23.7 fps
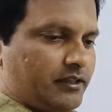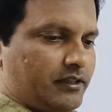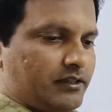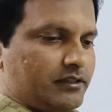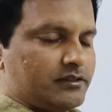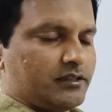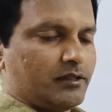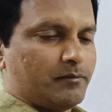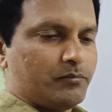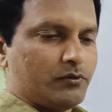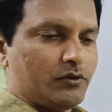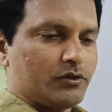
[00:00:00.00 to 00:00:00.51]

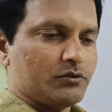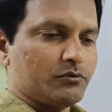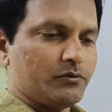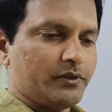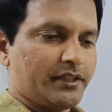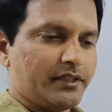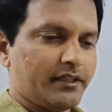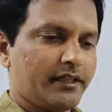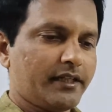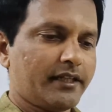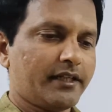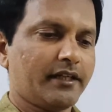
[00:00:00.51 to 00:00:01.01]
suppose we
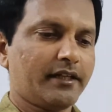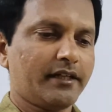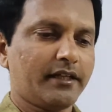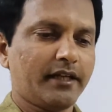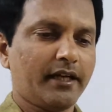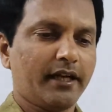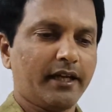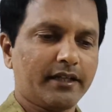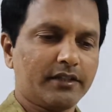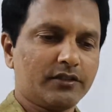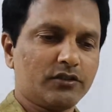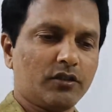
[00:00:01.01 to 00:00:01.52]
take an
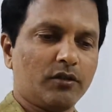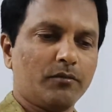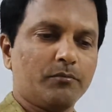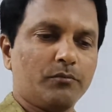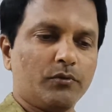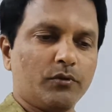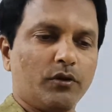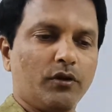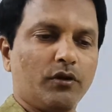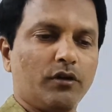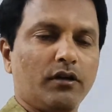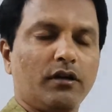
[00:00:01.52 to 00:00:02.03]

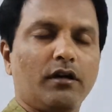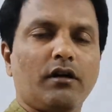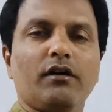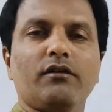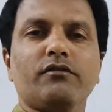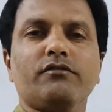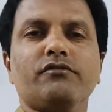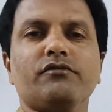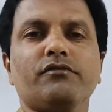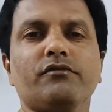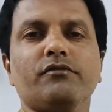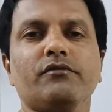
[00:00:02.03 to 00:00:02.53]
example
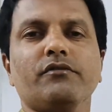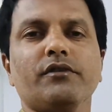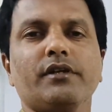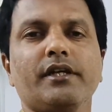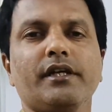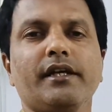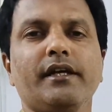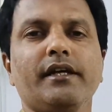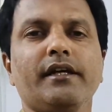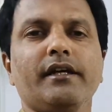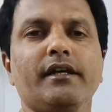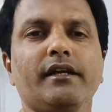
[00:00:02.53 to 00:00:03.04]
of
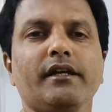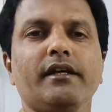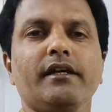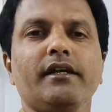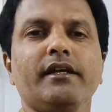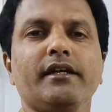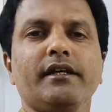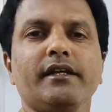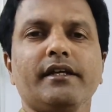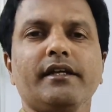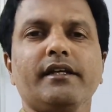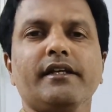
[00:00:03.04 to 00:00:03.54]
a
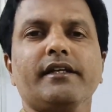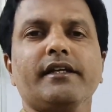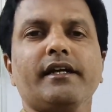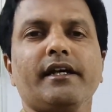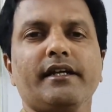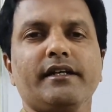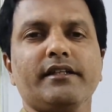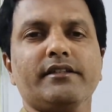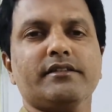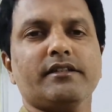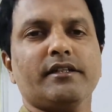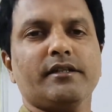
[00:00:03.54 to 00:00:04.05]

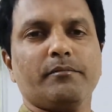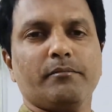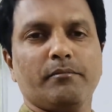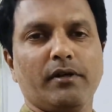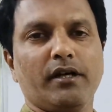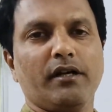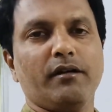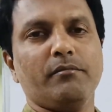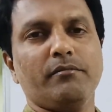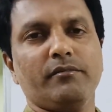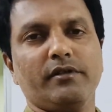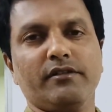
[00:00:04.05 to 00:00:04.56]
incandescent
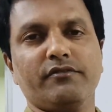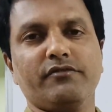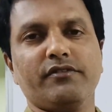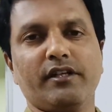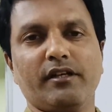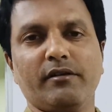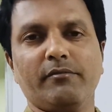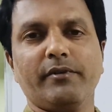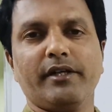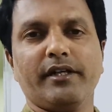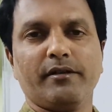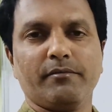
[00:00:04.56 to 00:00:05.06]
bulb, a
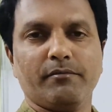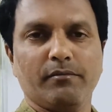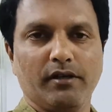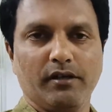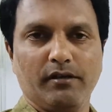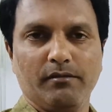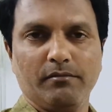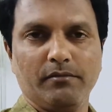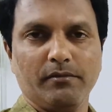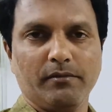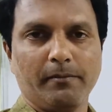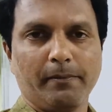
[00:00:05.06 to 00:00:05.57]
filament
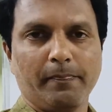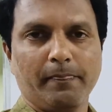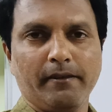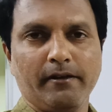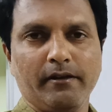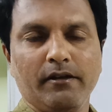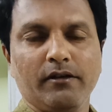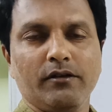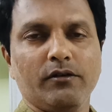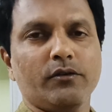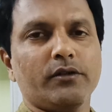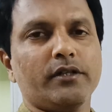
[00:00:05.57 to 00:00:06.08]
bulb.
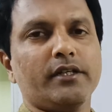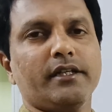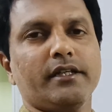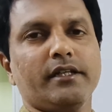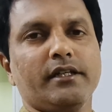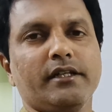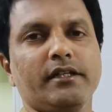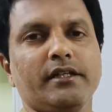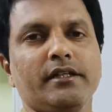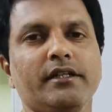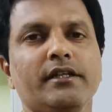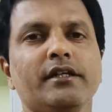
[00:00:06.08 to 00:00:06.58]
Okay,
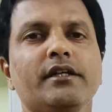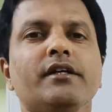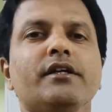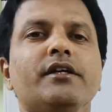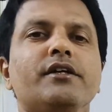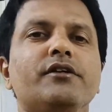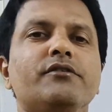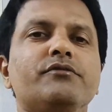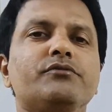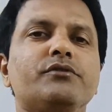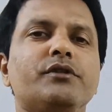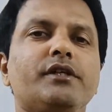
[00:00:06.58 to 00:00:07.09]

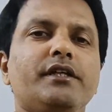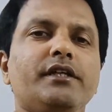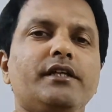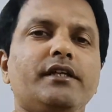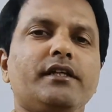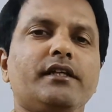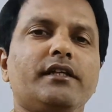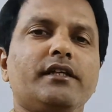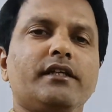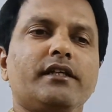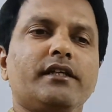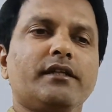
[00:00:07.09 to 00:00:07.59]
if
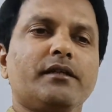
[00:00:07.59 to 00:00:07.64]
we